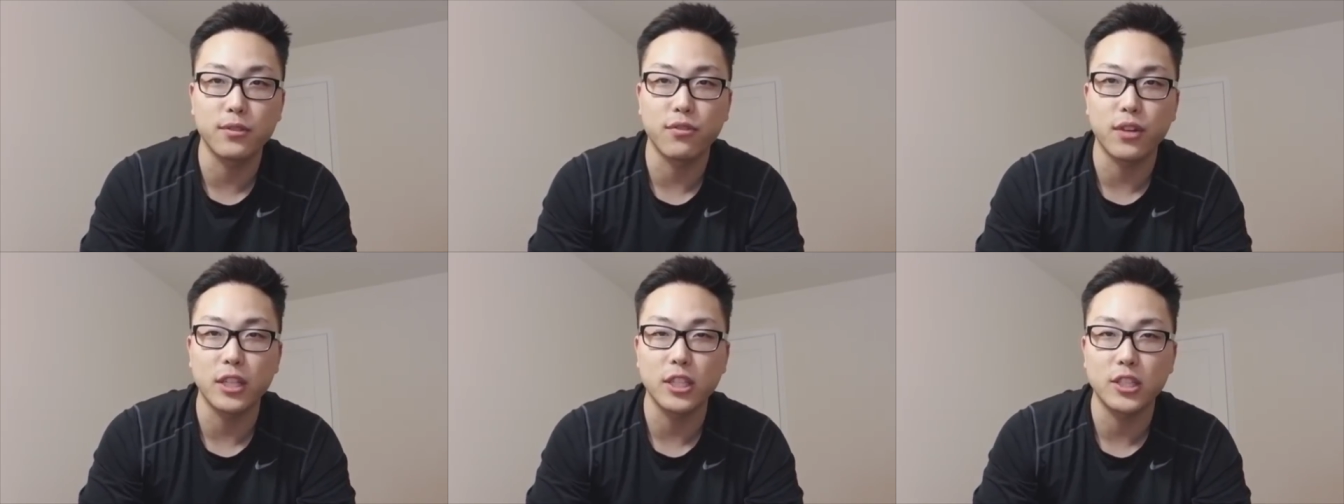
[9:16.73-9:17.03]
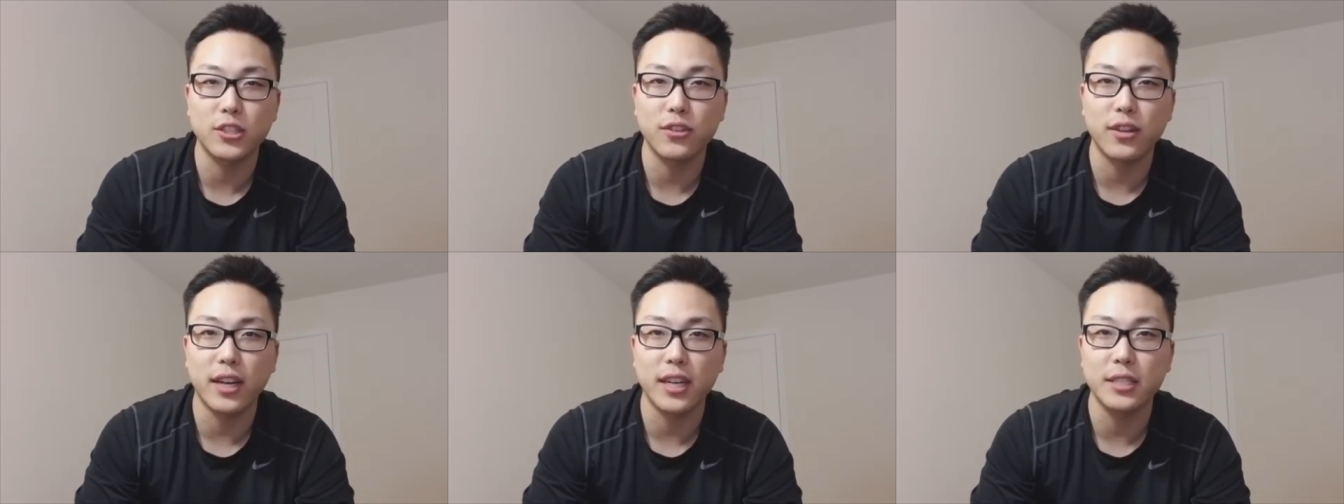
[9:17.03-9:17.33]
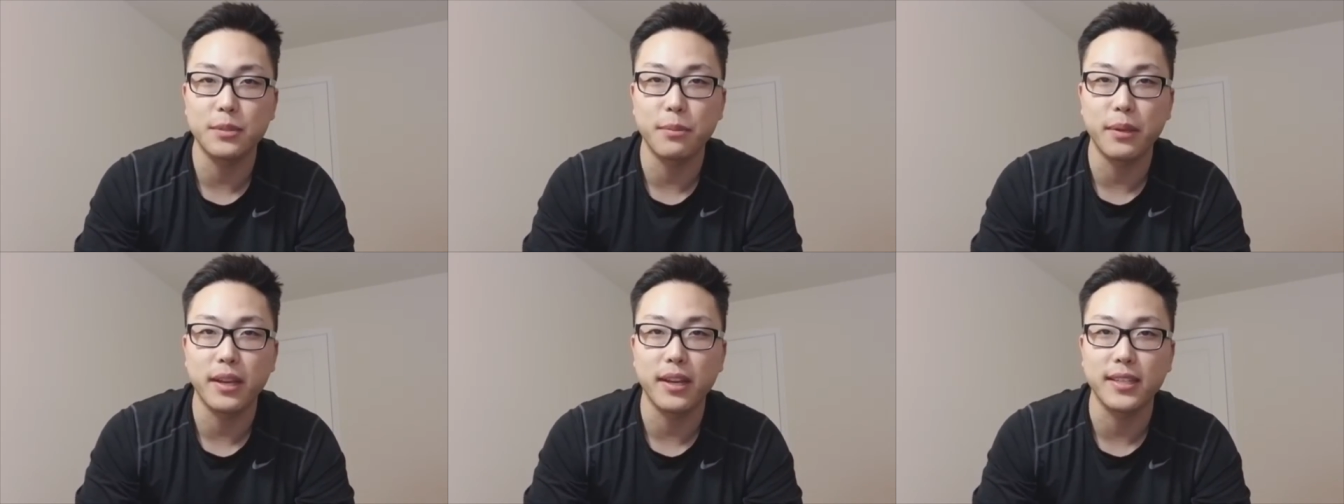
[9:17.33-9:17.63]
French
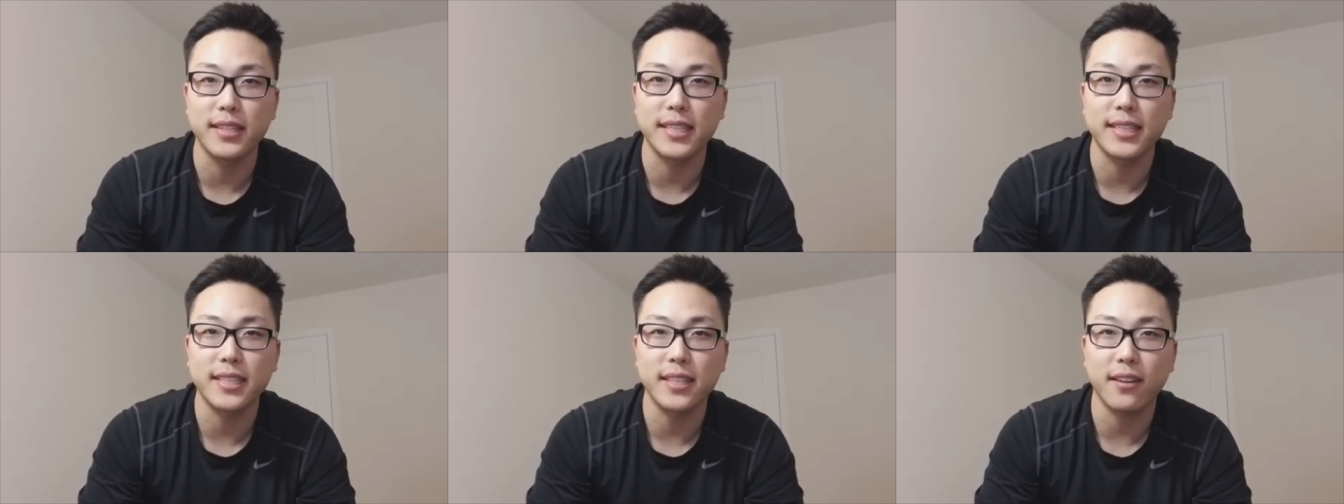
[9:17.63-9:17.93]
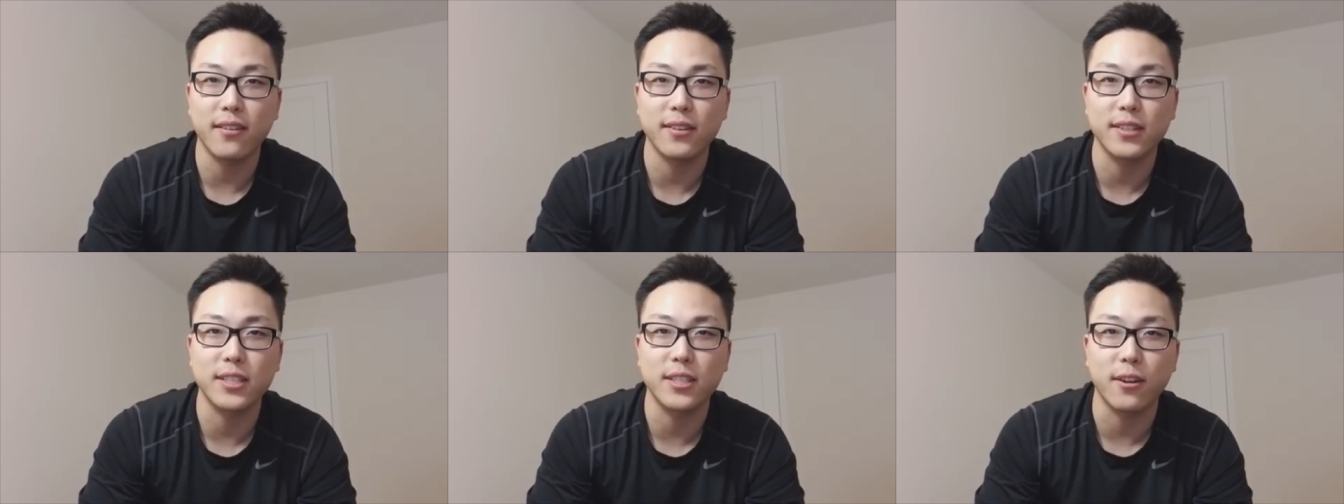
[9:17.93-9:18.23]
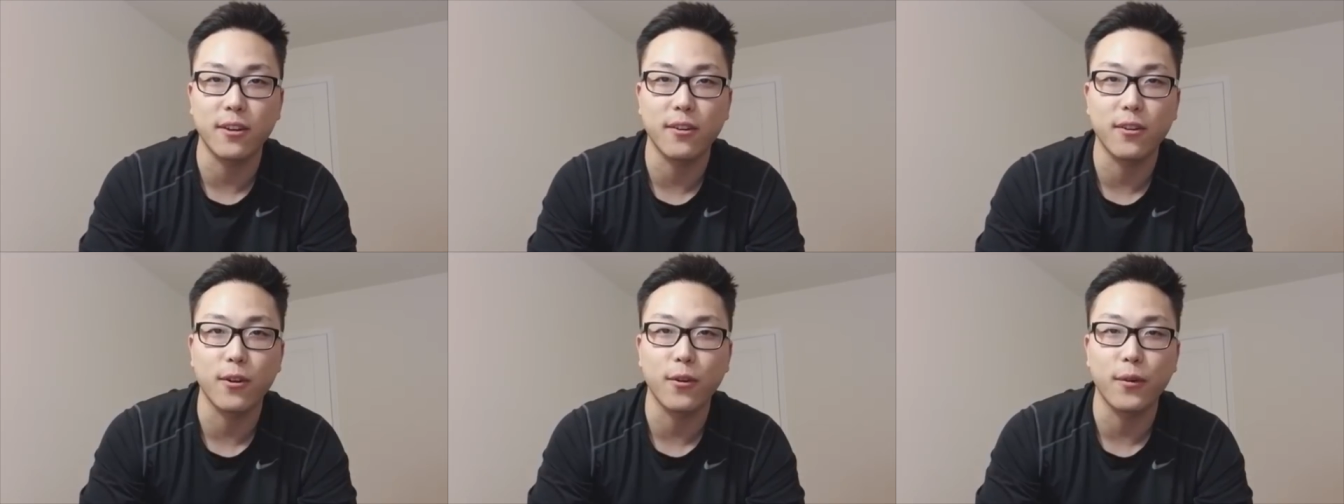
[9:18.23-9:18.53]
fries because it's not going to
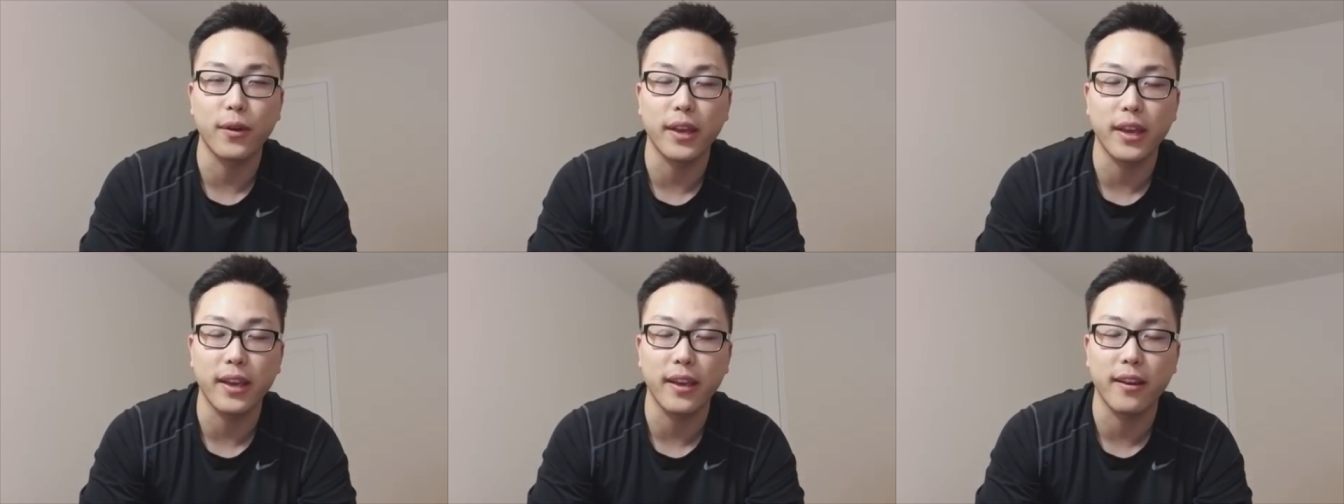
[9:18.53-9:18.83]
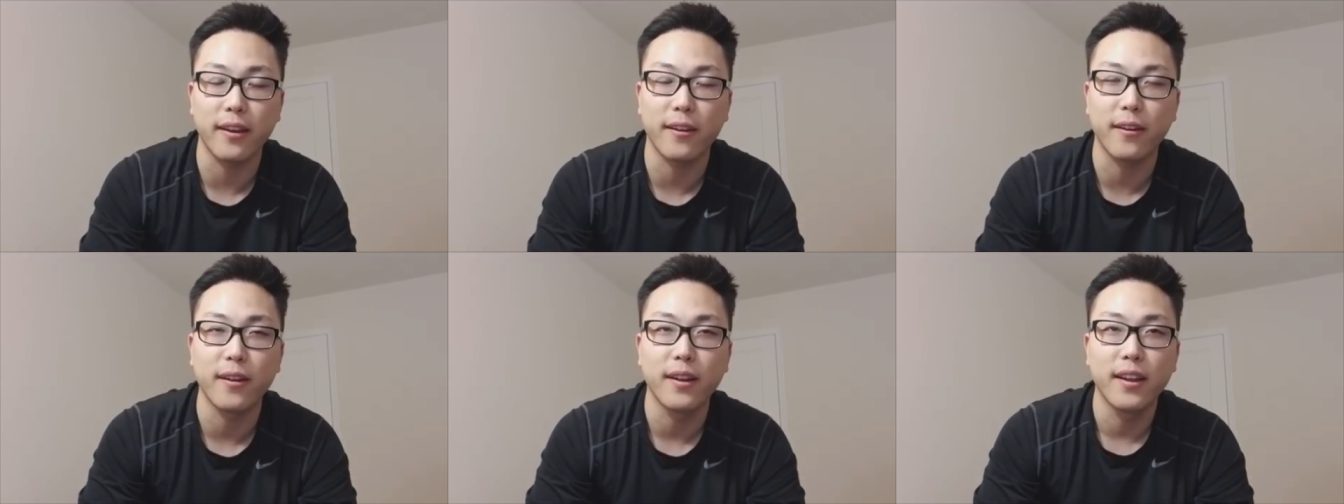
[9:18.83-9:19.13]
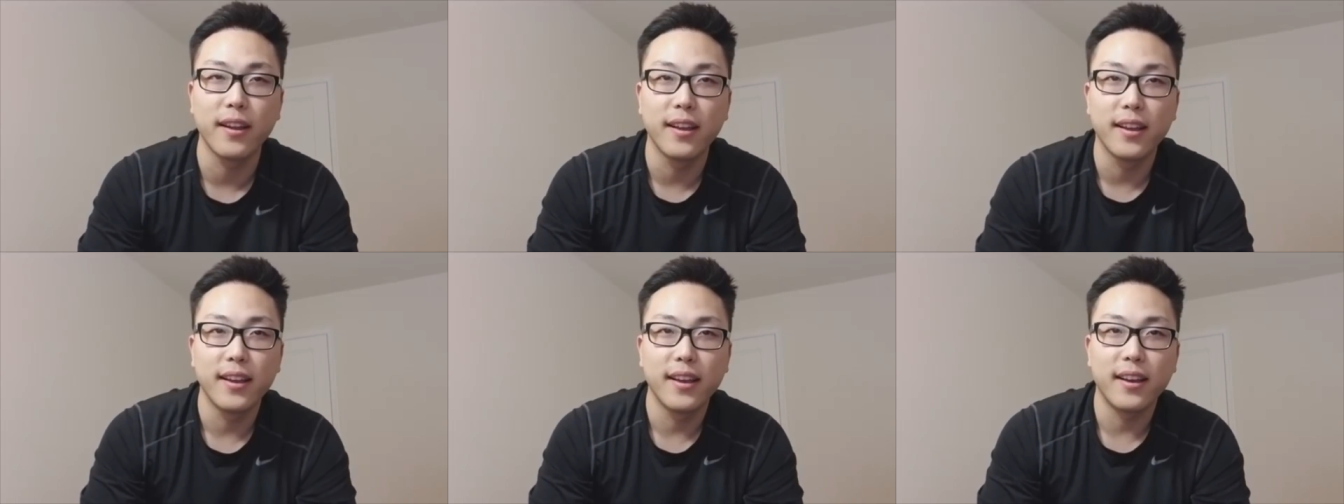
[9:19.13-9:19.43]
start growing hair
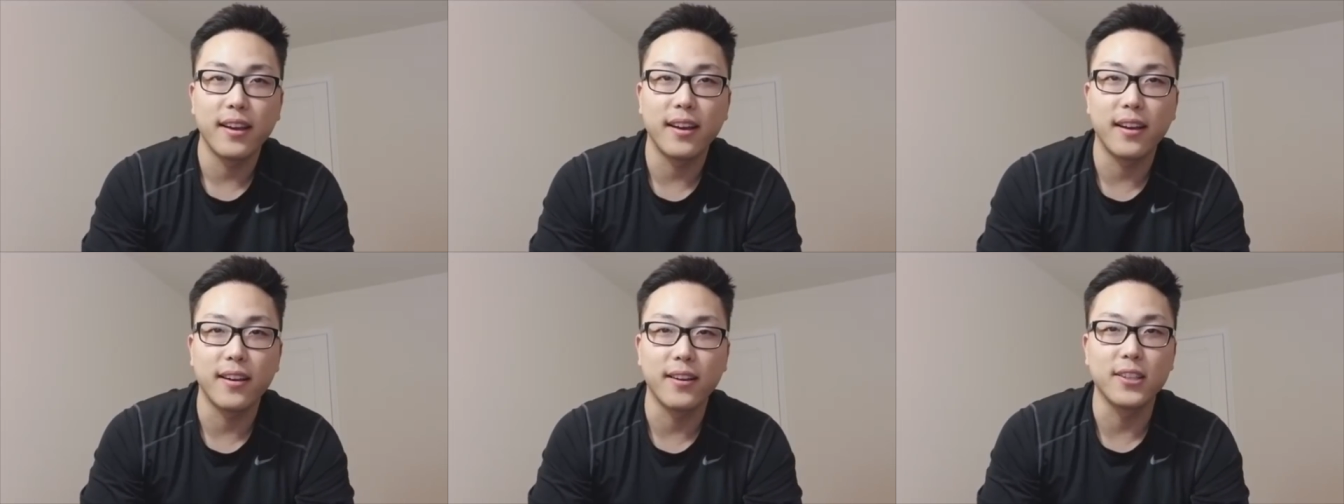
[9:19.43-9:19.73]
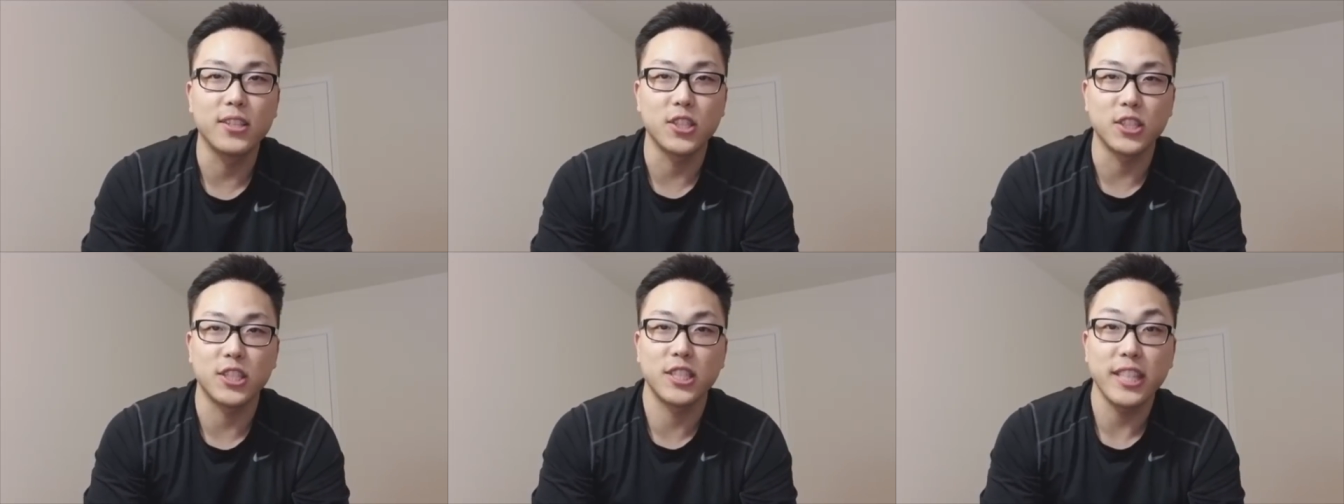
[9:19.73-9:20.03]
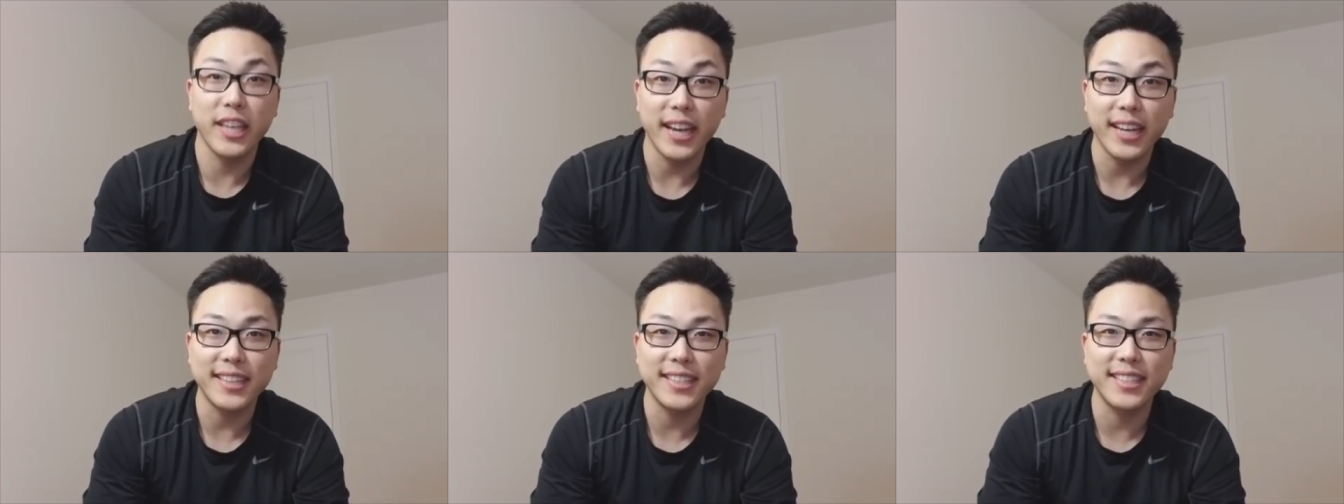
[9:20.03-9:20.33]
just
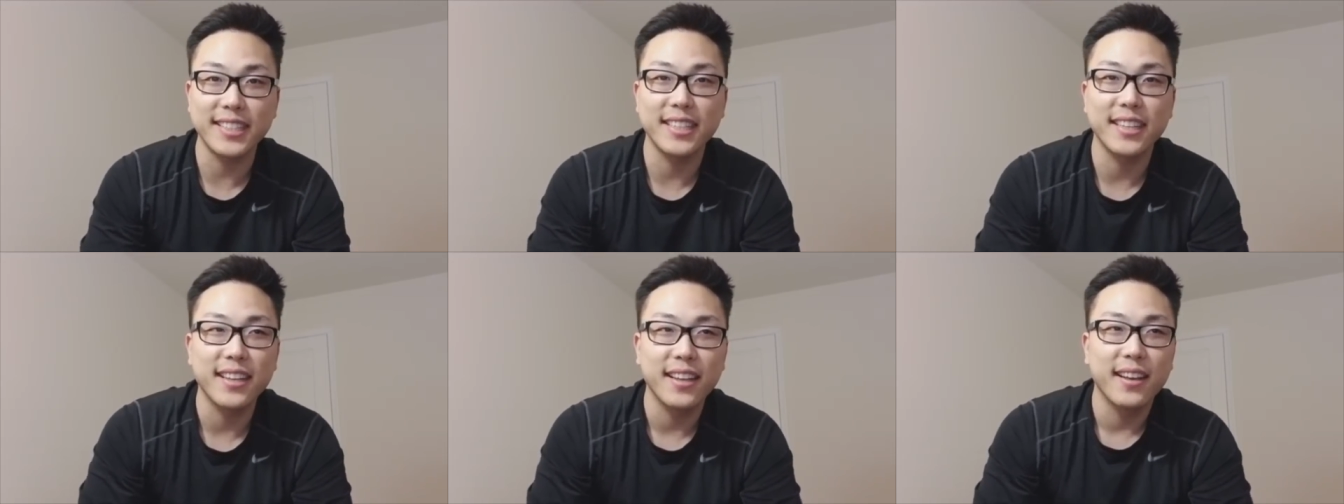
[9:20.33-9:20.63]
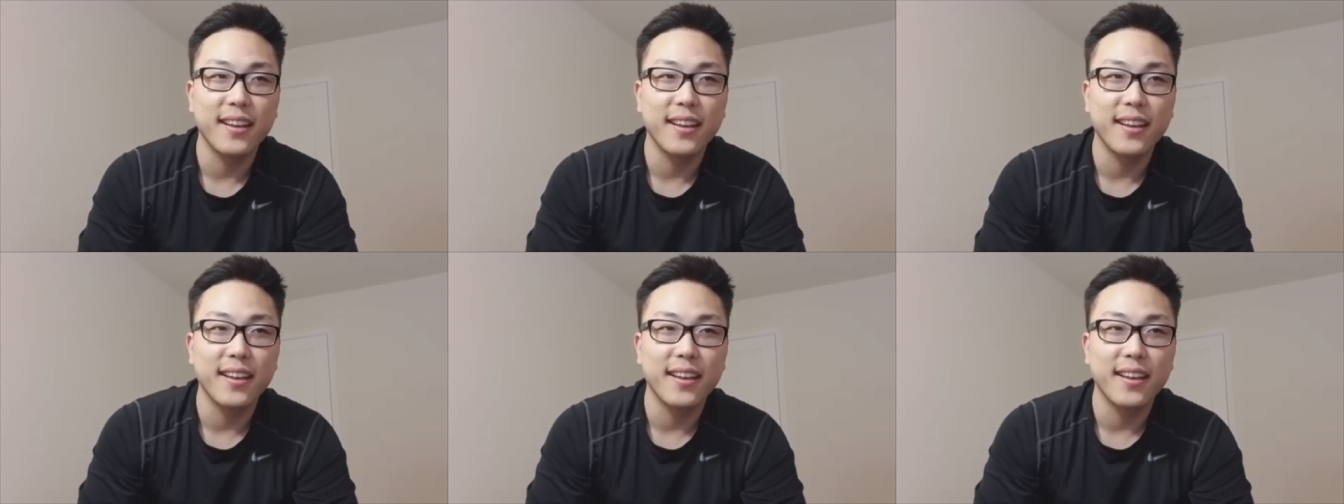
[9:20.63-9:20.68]
yet.